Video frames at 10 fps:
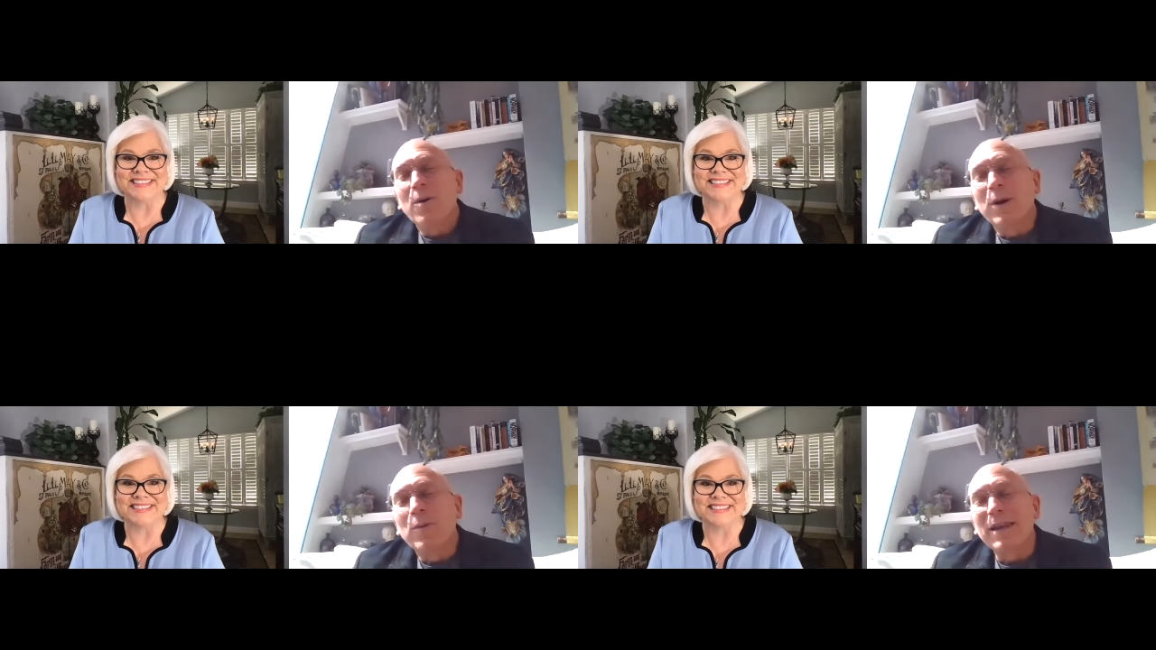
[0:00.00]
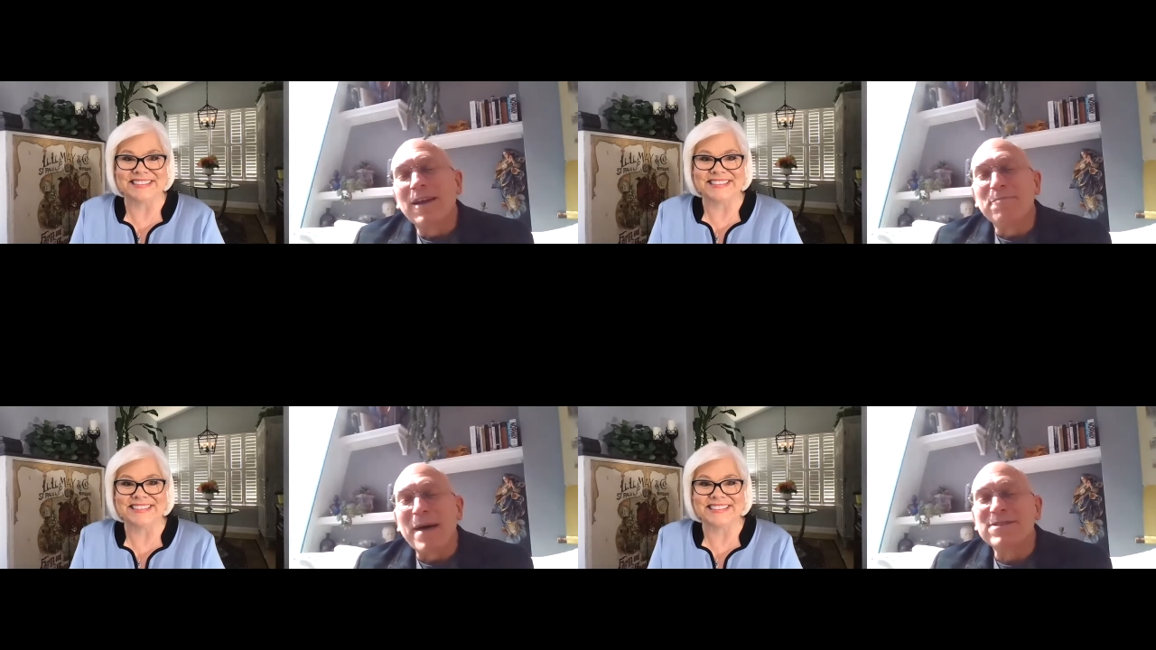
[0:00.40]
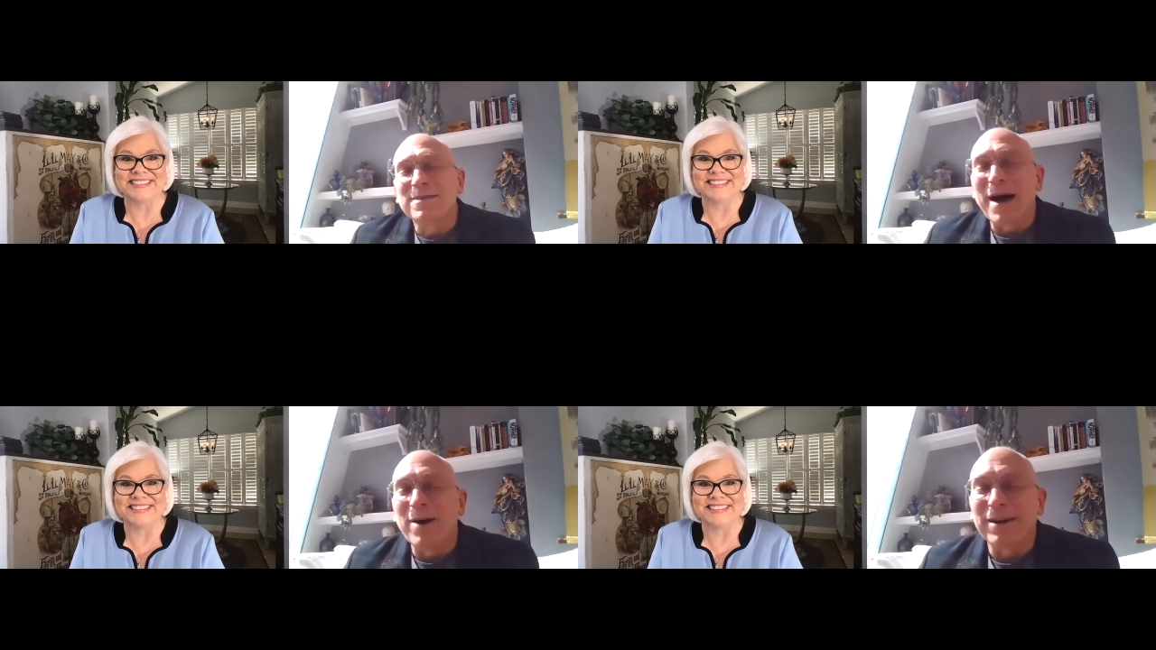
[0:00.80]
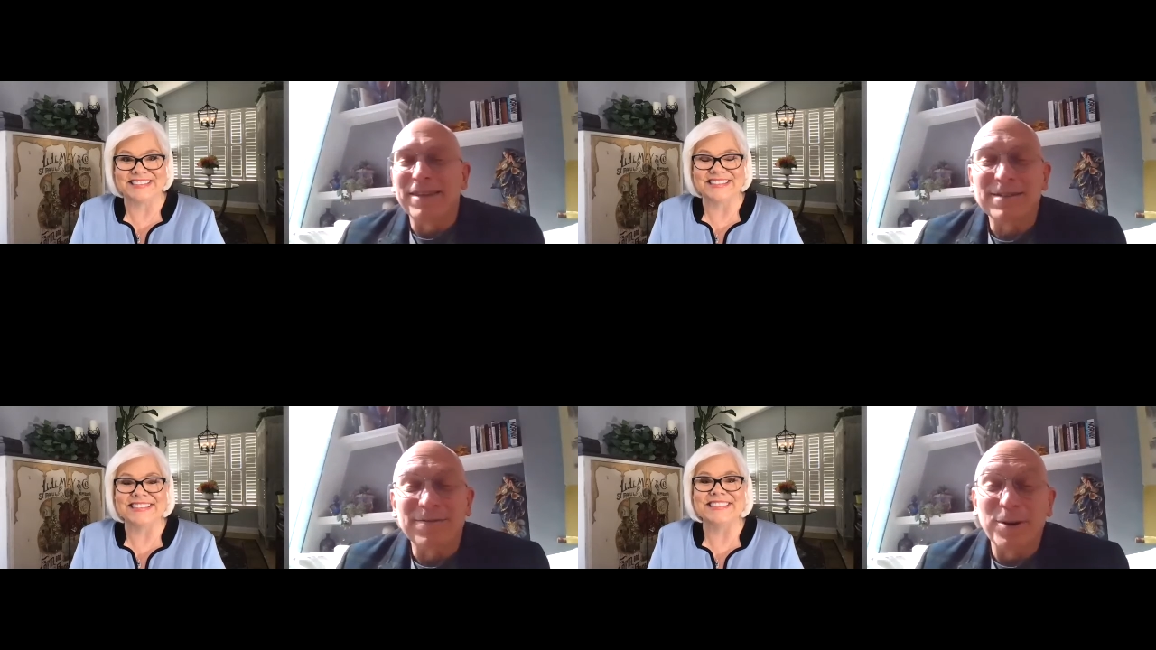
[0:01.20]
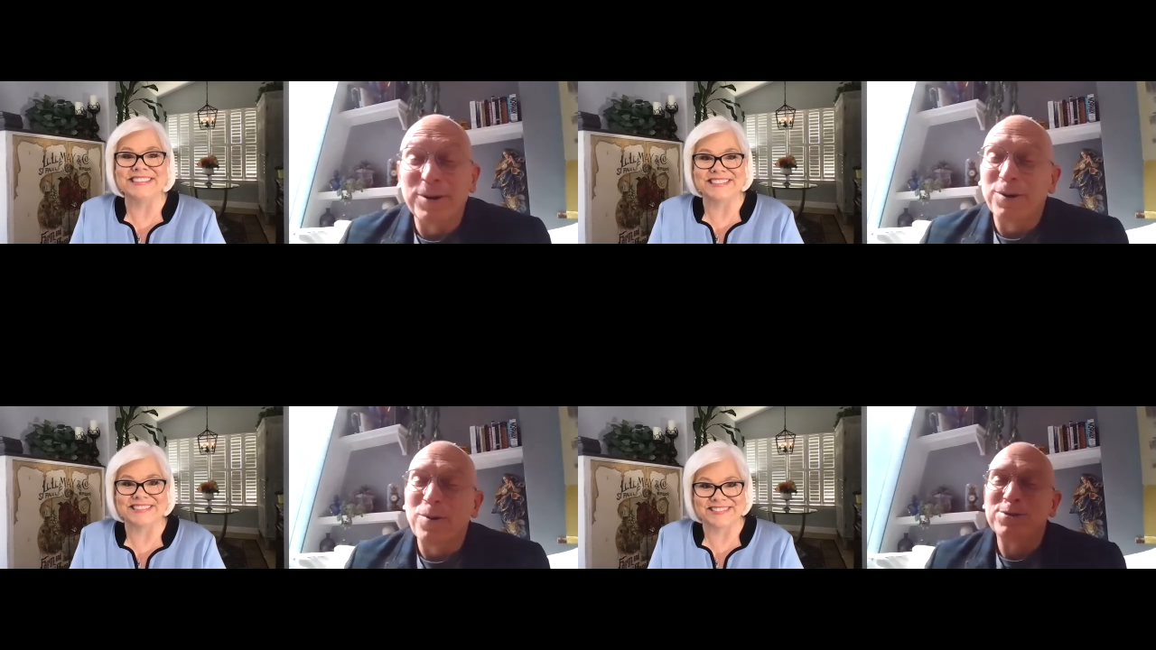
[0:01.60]
Speaker 1: What do I love best about it? That's a very
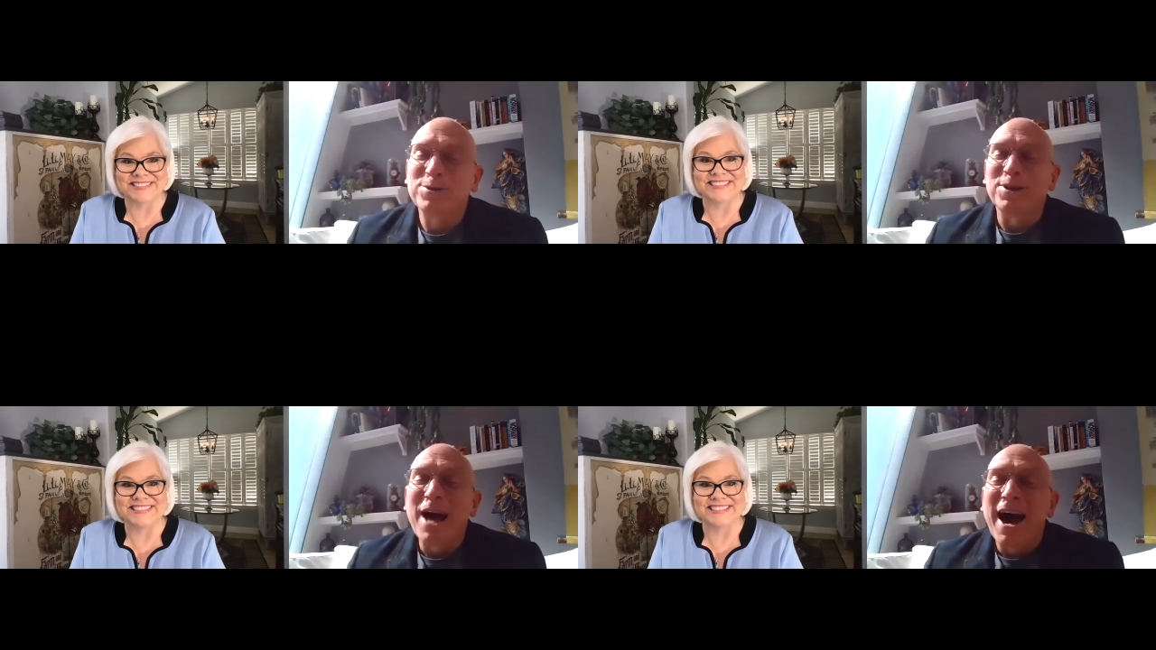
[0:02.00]
good question.